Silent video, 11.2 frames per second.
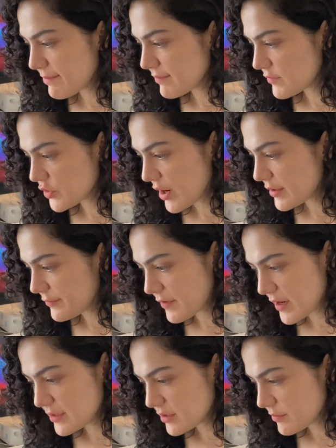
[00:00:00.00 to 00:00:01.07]
try to
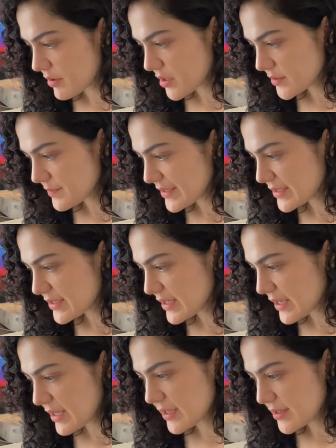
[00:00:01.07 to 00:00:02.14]
find an apartment
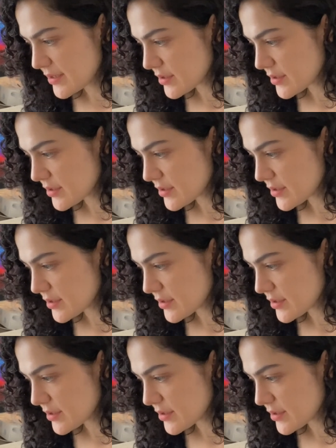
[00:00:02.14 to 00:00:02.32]
and